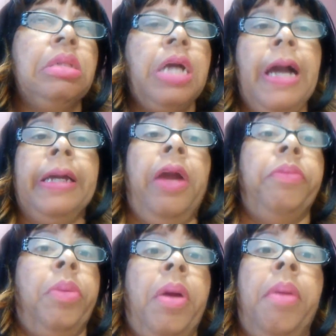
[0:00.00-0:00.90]
I can't
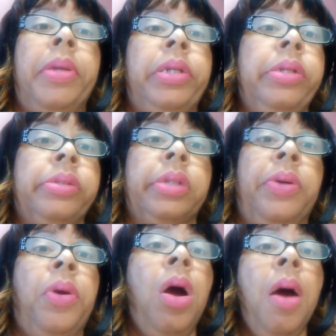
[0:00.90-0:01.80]
remember how many years
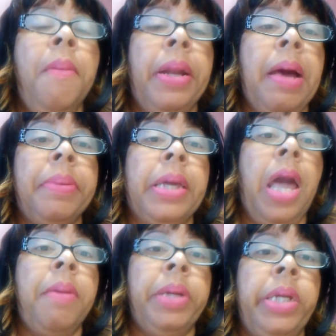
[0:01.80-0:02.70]
ago, but I
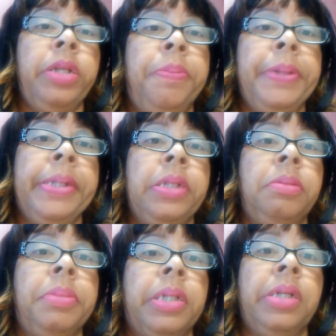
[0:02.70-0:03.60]
became an
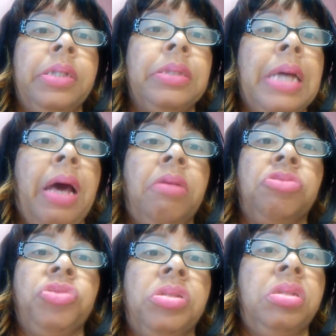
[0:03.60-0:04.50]
independent because I
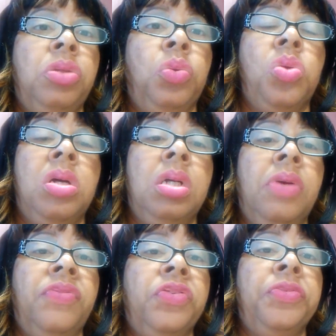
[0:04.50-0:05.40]
don't trust either one
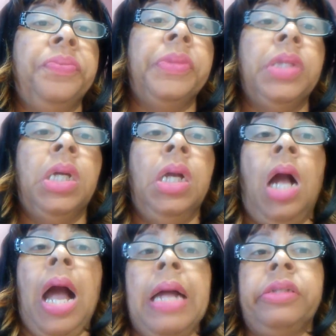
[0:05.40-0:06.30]
of them.
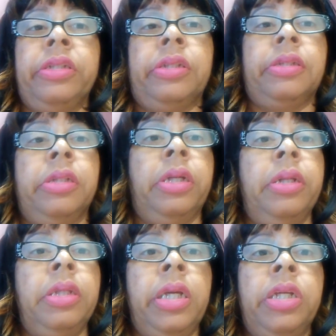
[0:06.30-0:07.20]
I just
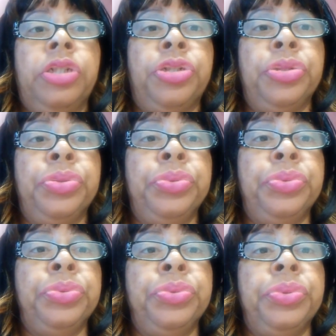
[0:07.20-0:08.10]
study the
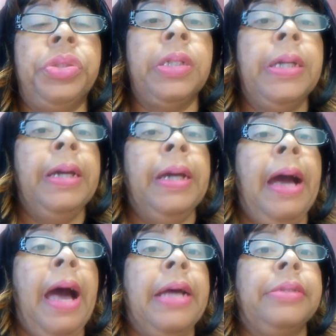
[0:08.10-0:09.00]
issues.
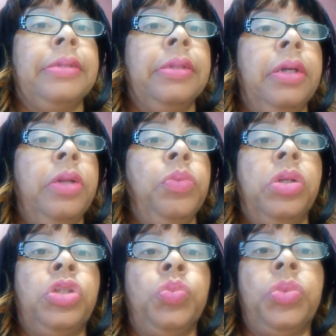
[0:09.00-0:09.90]
I study
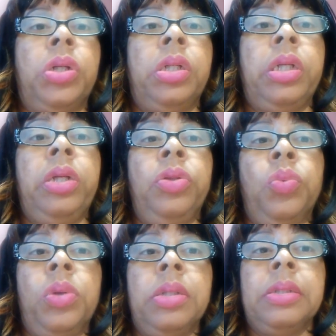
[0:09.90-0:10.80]
what either
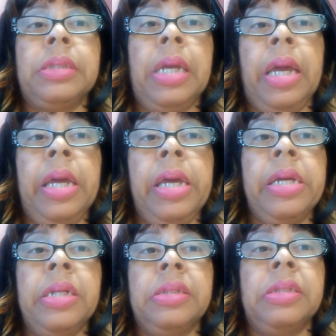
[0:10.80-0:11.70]
one
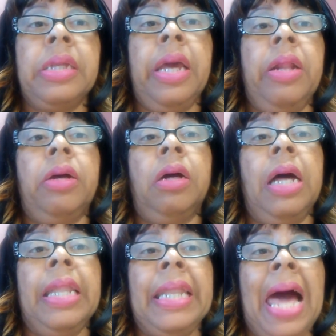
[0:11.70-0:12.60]
says that
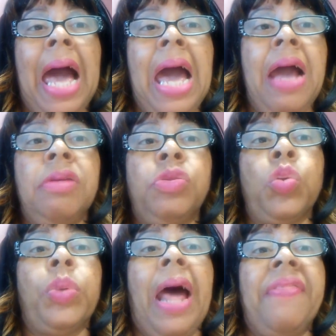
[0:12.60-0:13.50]
aligns
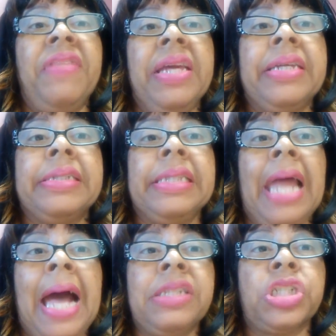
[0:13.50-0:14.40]
with what I think is
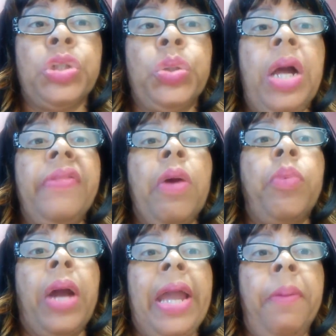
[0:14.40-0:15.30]
logical and that
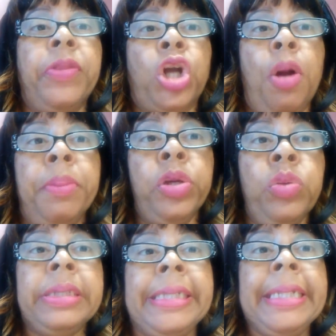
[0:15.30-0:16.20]
will help the
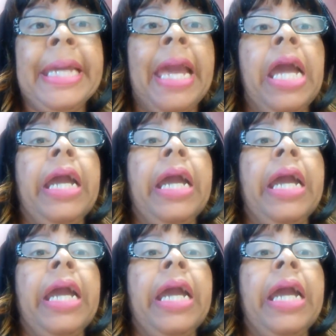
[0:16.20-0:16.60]
community